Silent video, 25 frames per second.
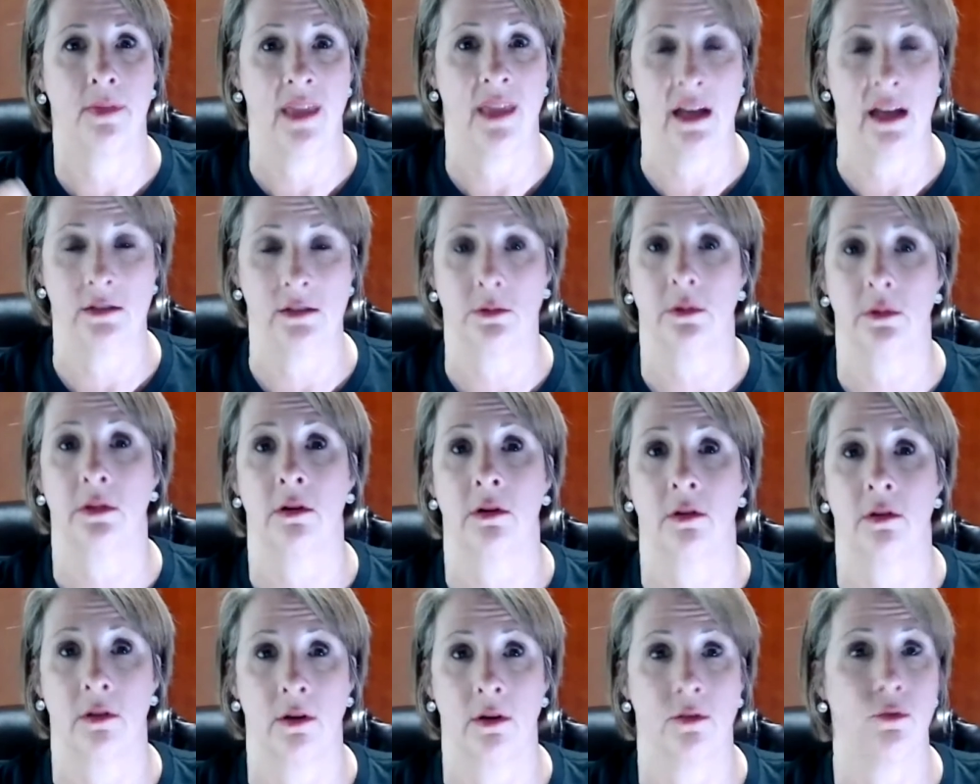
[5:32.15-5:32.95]
That's what
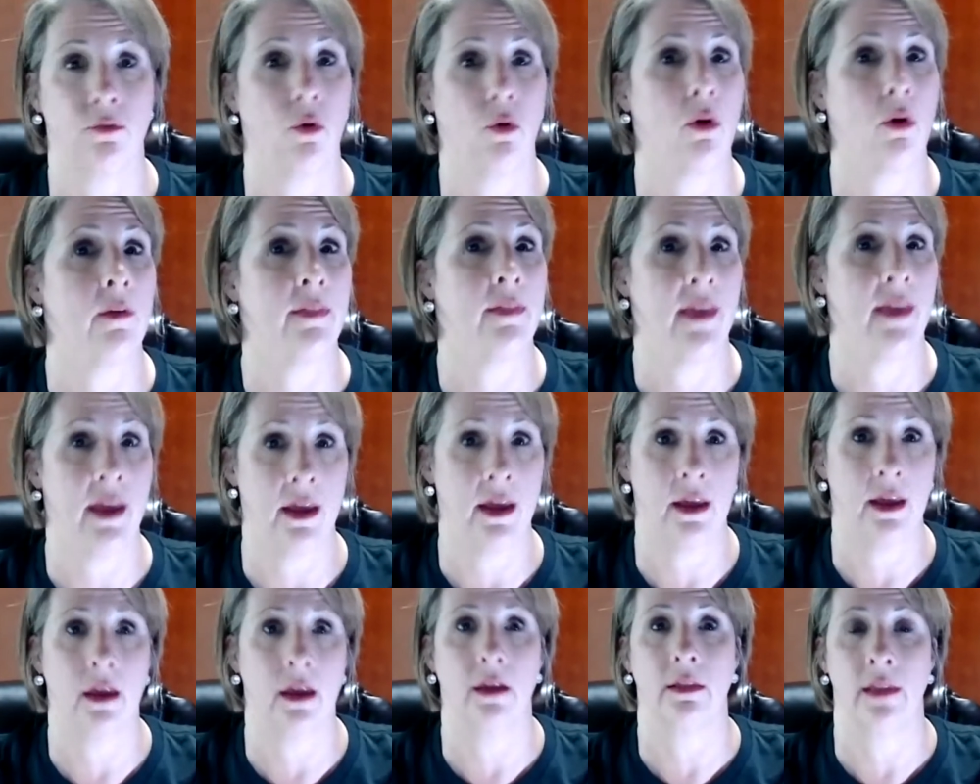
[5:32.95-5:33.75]
they're there for, and
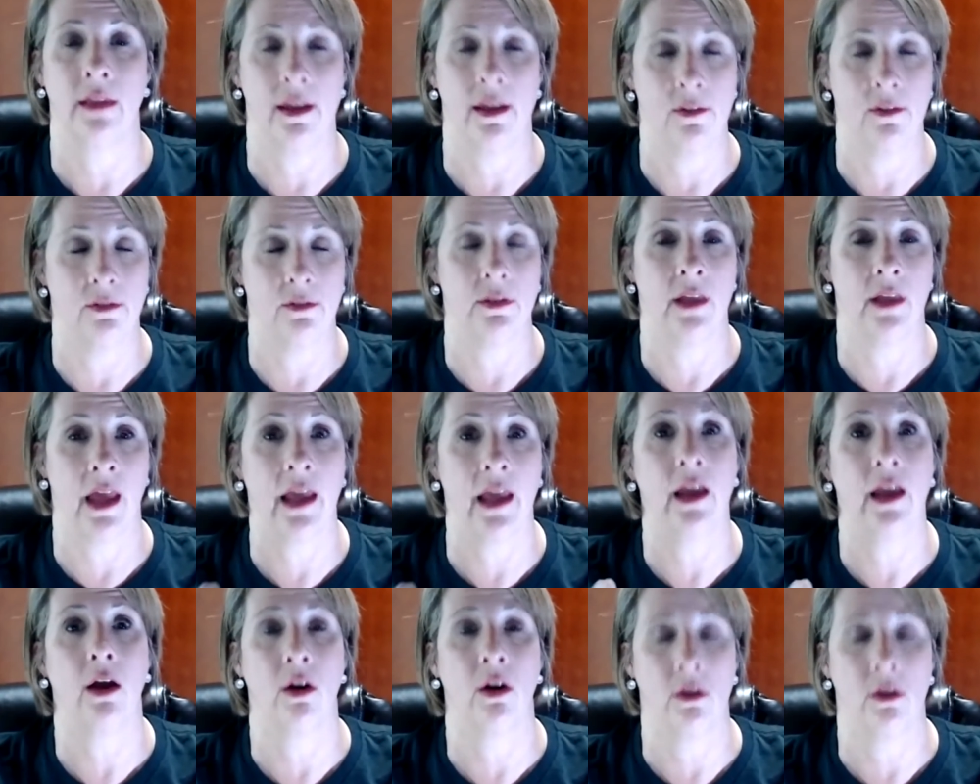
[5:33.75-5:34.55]
they
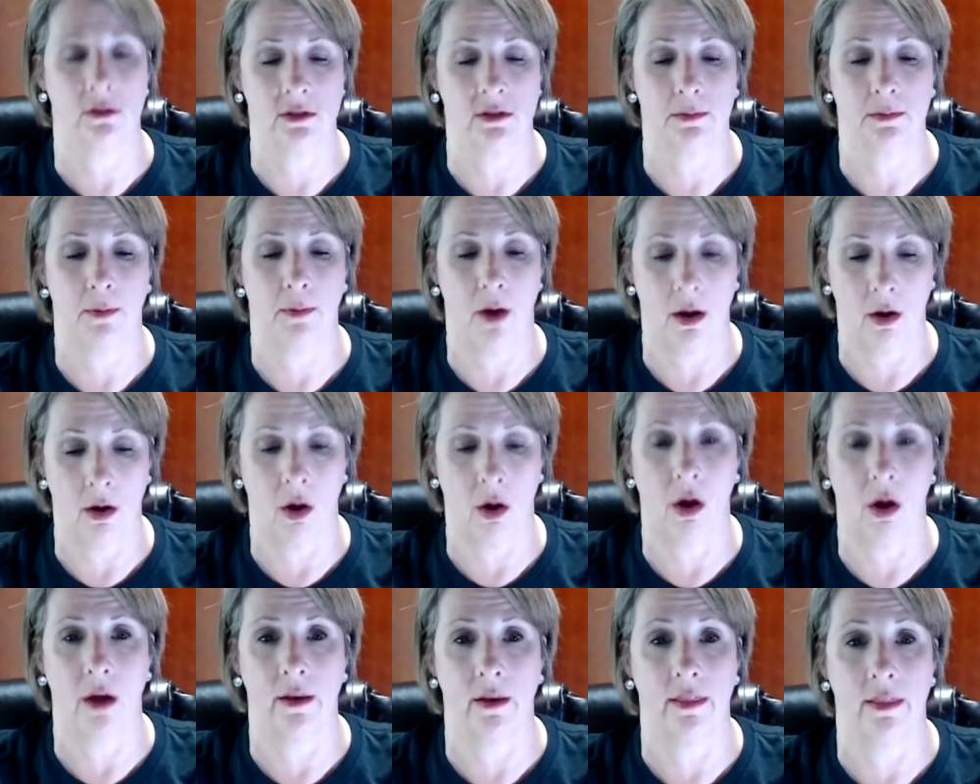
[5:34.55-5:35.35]
are spot
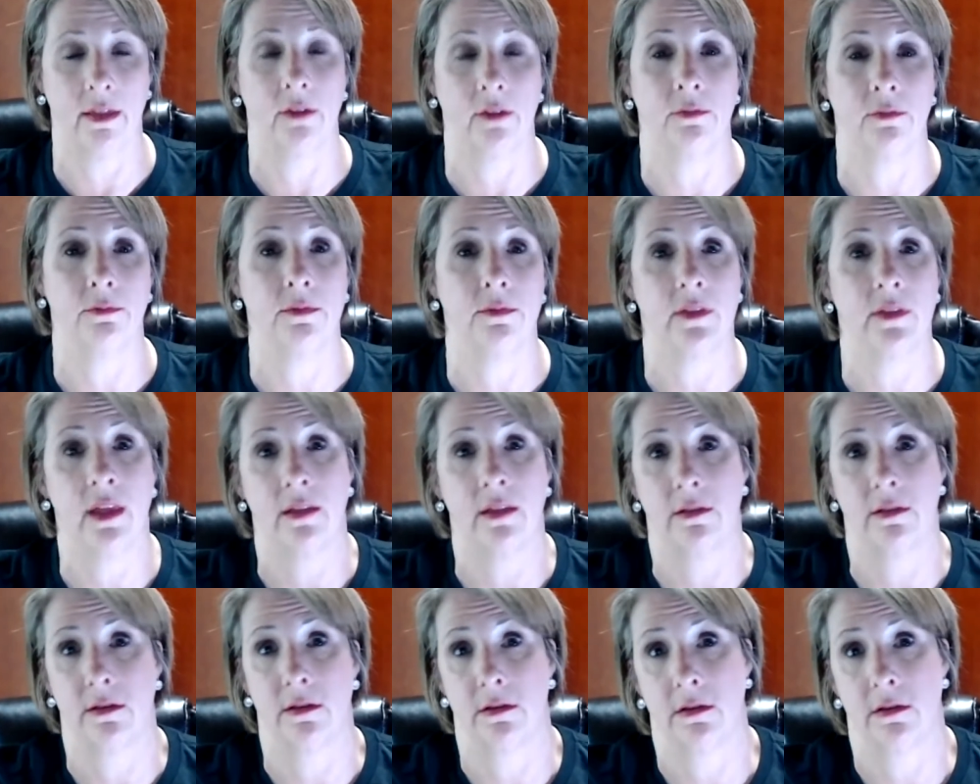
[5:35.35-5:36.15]
on, and
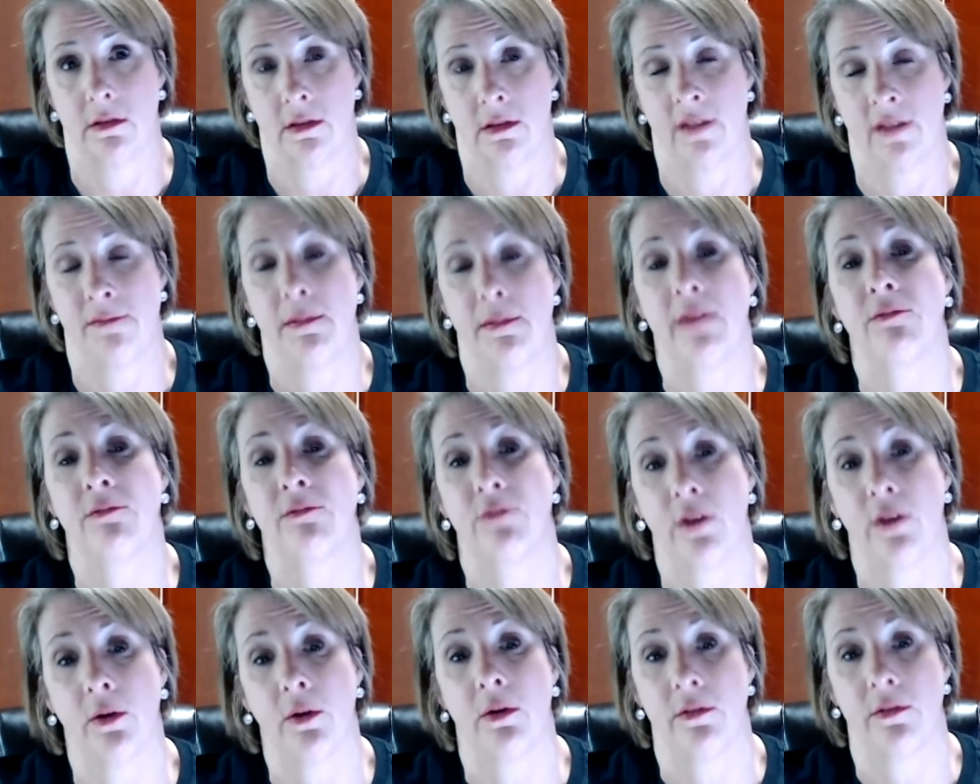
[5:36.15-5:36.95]
they've been
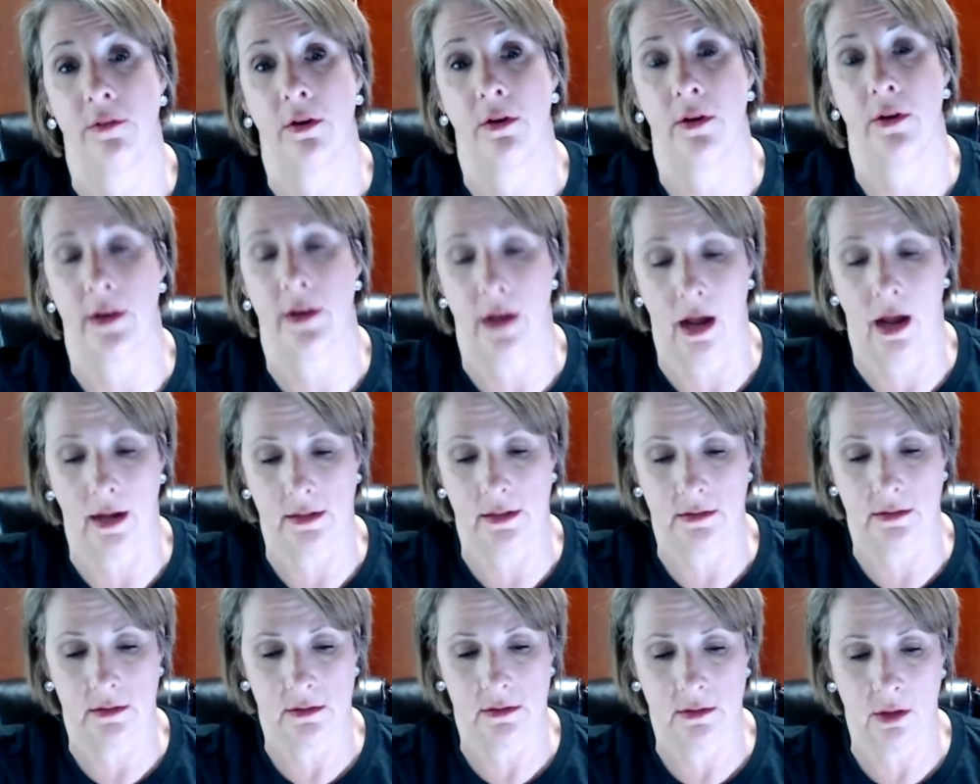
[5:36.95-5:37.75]
very, very
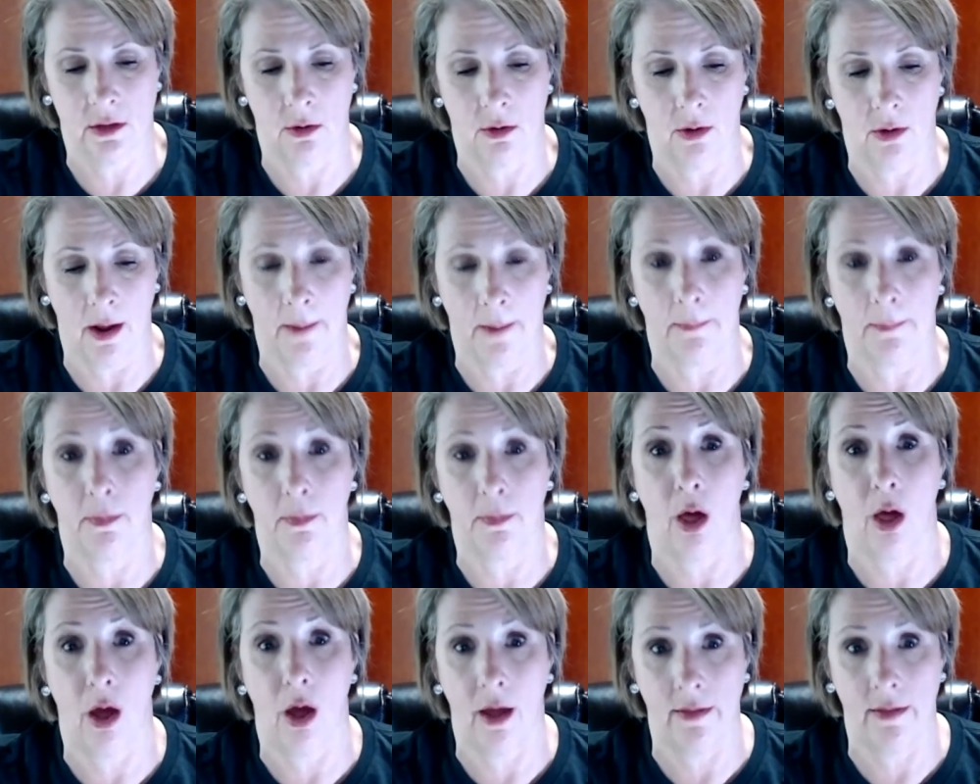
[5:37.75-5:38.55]
nice. So I
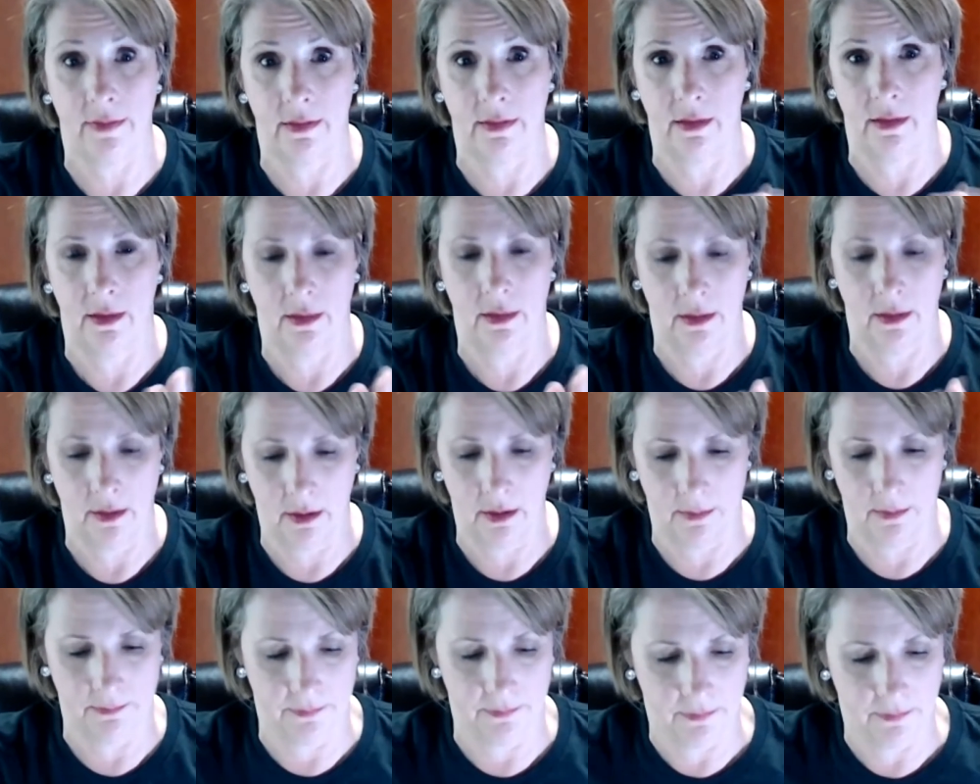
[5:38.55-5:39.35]
applaud
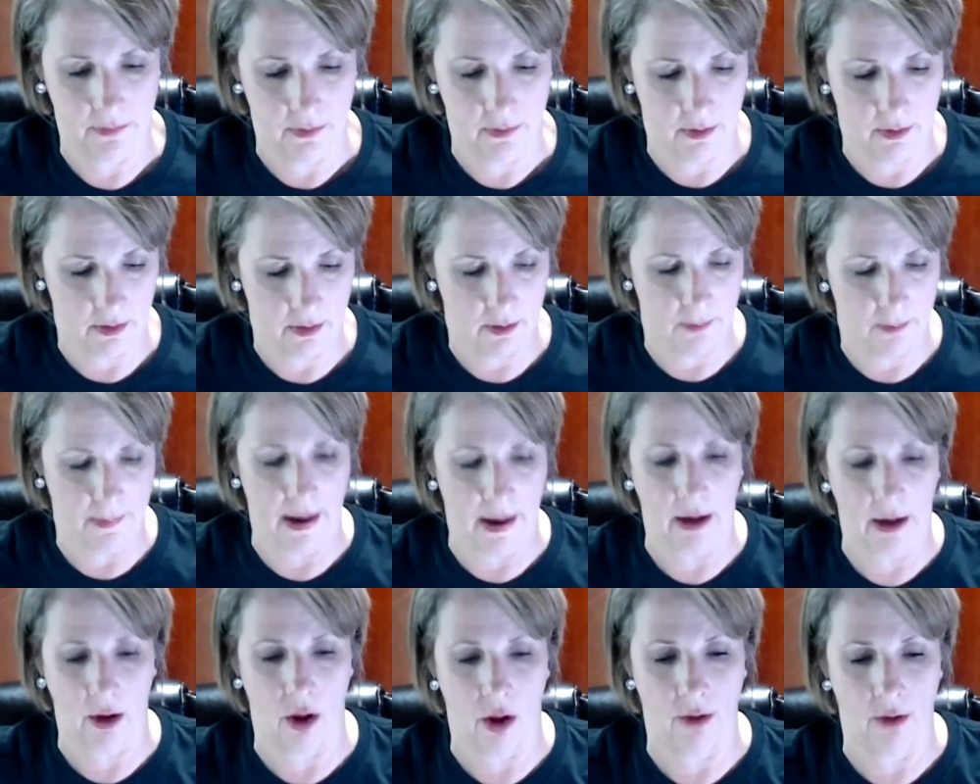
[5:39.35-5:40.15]
the
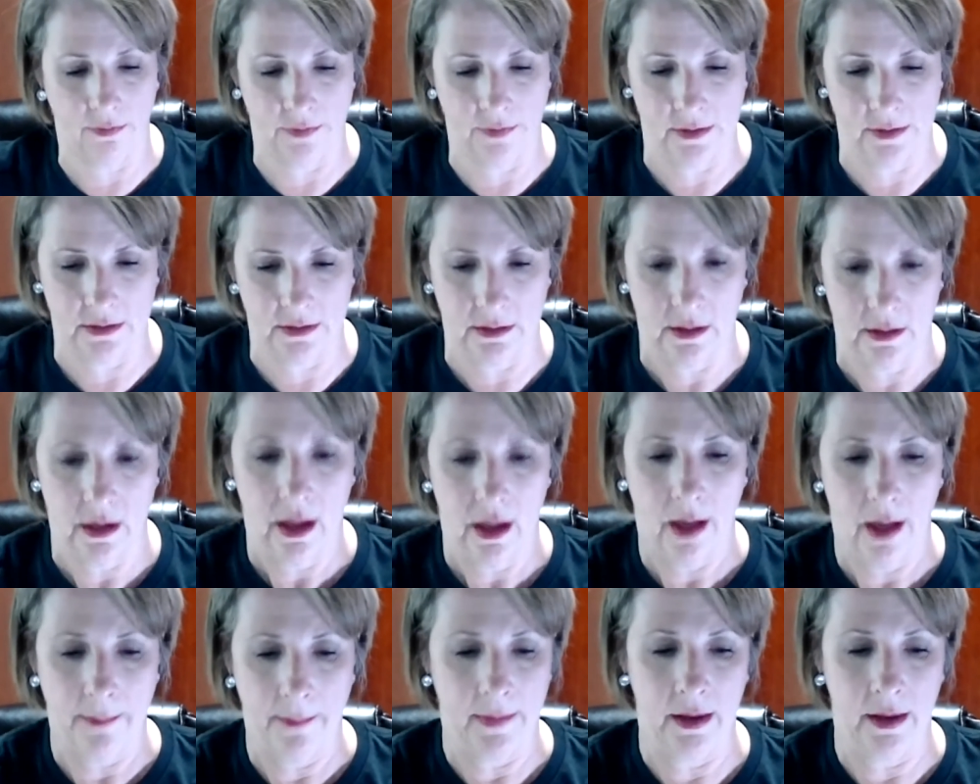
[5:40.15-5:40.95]
back office.
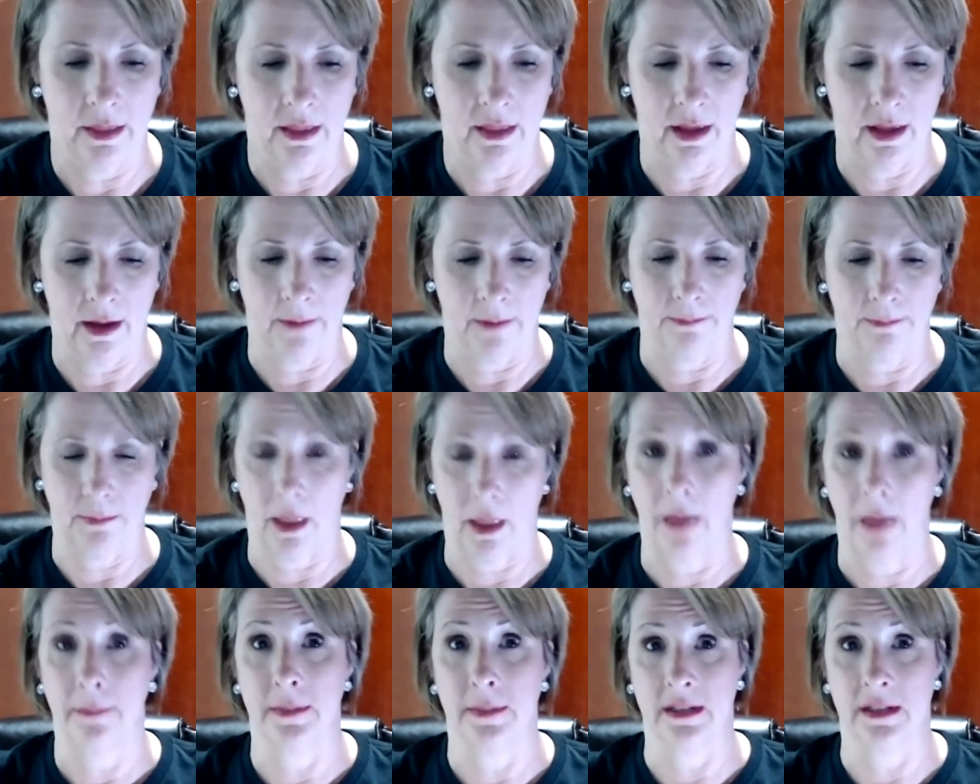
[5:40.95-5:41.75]
I mean the
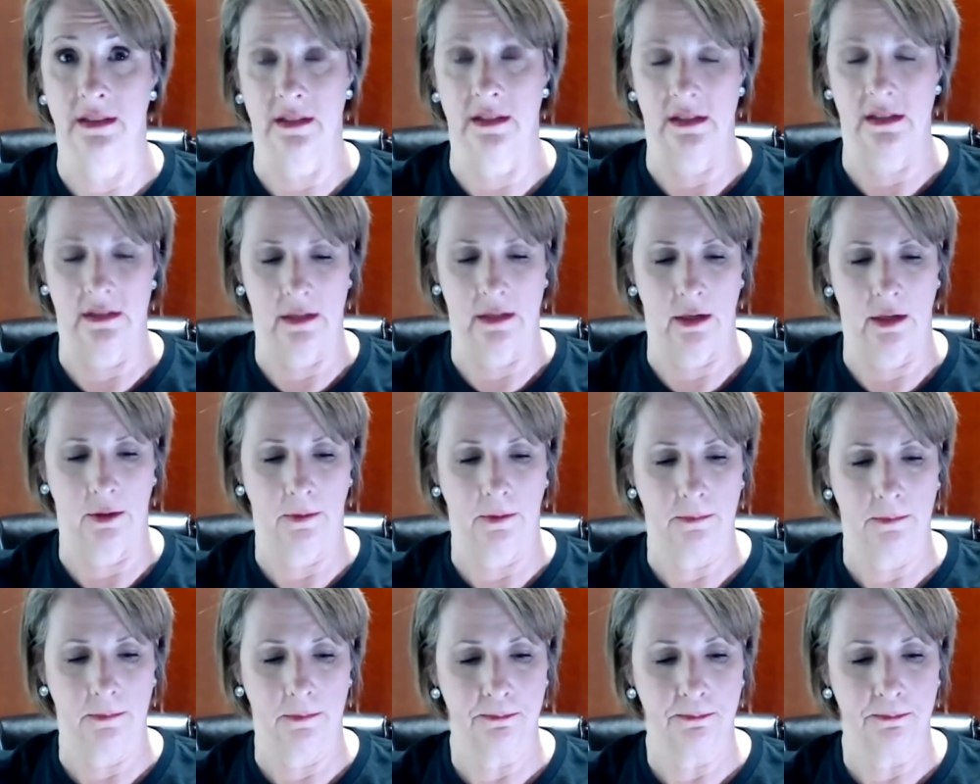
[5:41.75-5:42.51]
business center.